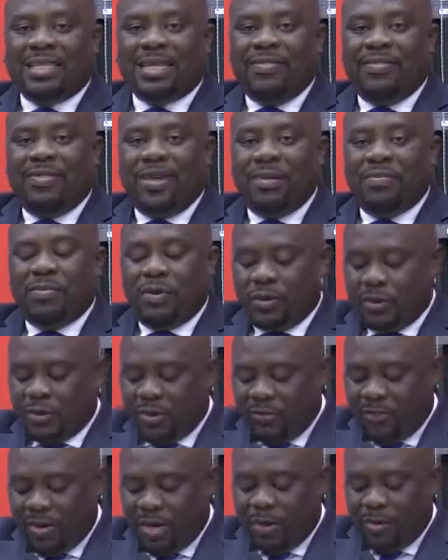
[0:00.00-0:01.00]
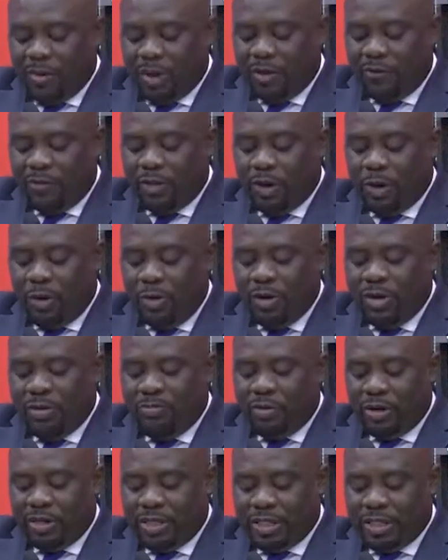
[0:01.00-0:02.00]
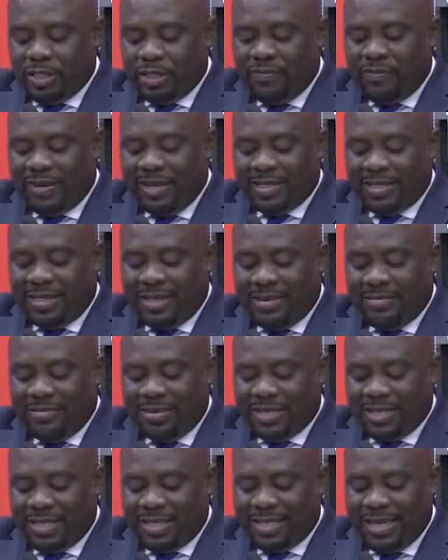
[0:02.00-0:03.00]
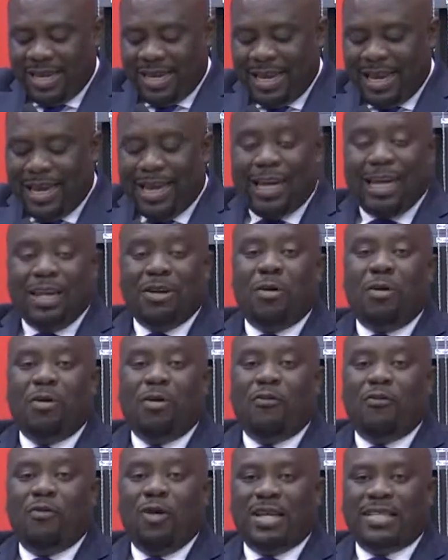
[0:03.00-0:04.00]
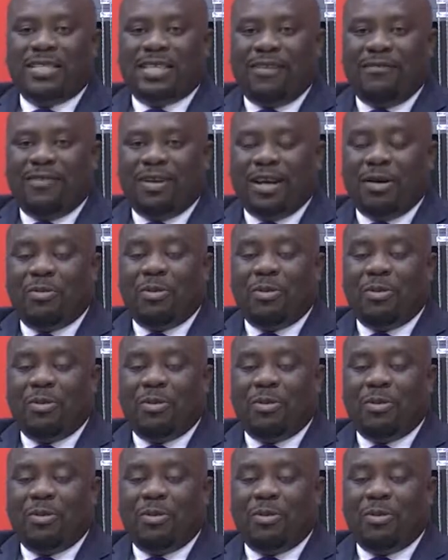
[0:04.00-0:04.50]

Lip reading: and they boast of being one of the only British university campuses in all of West Africa.